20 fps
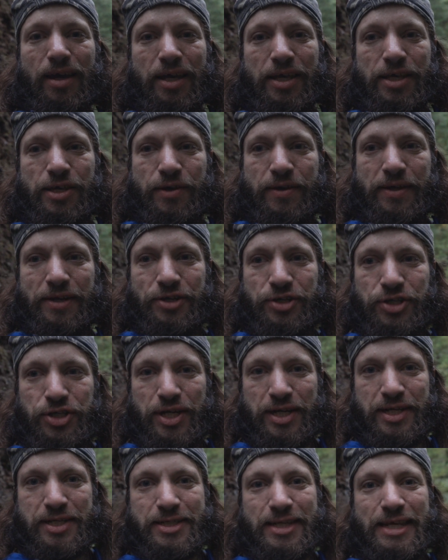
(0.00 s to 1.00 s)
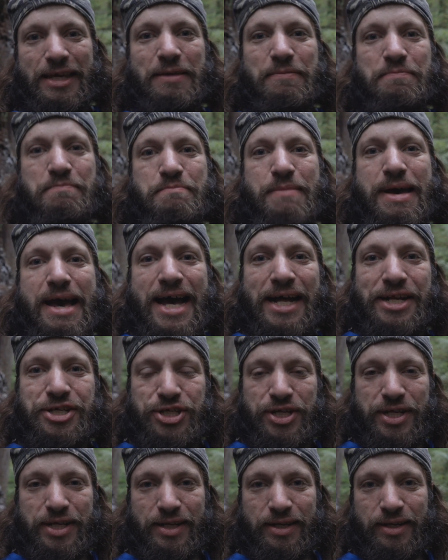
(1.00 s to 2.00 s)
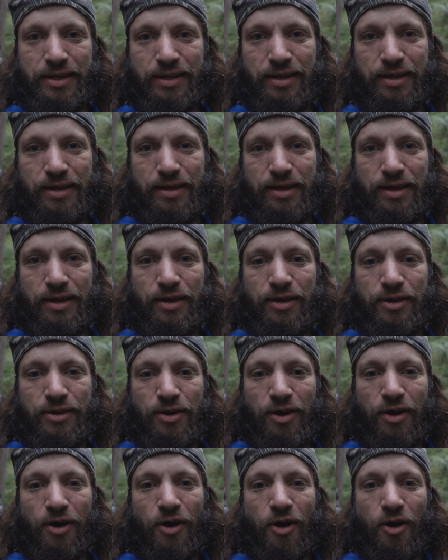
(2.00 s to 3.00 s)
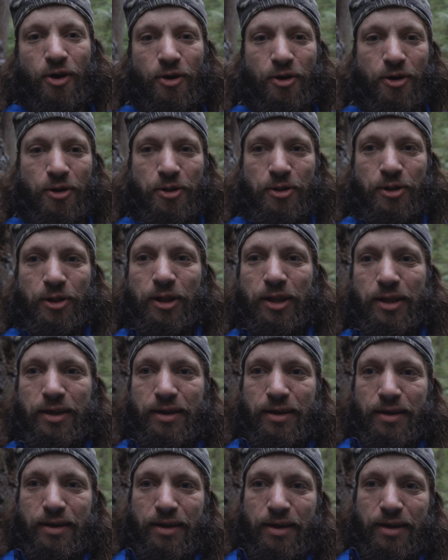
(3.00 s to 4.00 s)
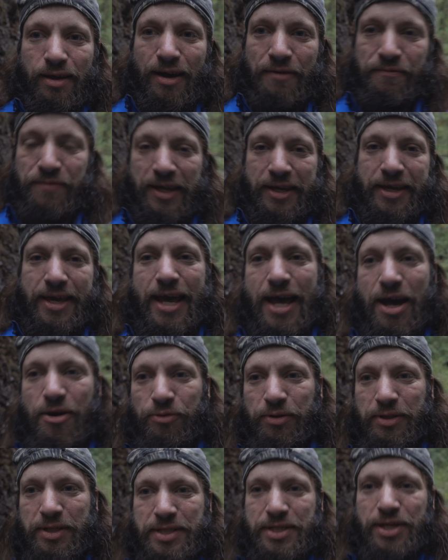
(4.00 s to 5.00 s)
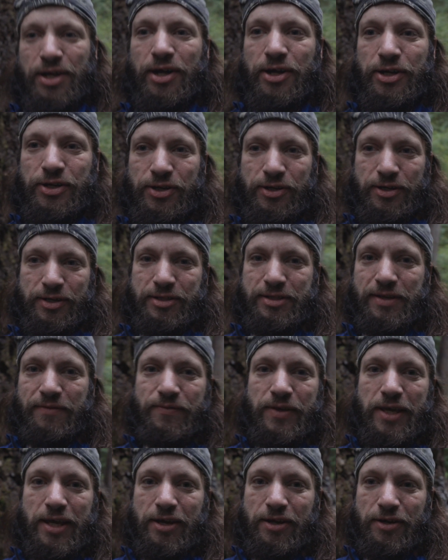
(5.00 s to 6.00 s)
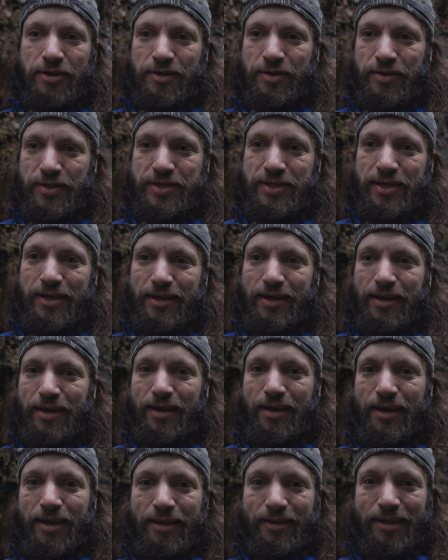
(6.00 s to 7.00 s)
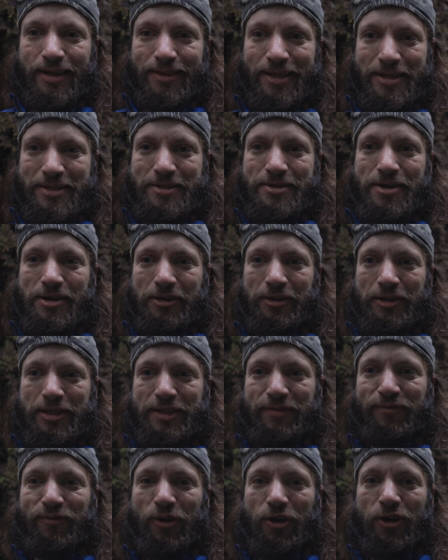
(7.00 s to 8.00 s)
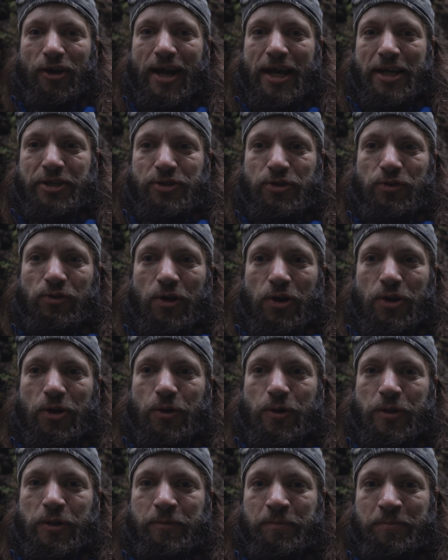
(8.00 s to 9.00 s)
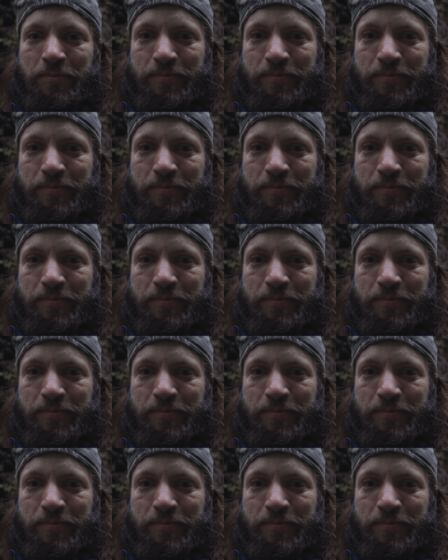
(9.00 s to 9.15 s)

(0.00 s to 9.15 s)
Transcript: You can just imagine all of the countless hundreds of years that this Douglas fir has grown